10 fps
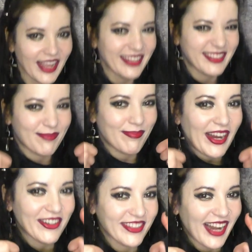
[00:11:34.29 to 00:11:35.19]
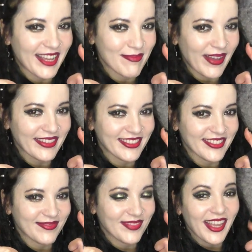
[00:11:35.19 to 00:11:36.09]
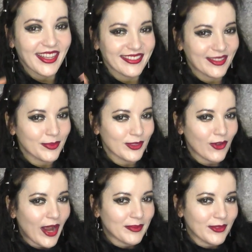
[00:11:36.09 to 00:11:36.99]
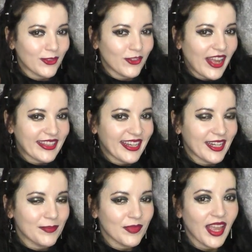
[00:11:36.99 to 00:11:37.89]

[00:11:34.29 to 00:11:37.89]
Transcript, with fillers: smash the like button, subscribe to the channel,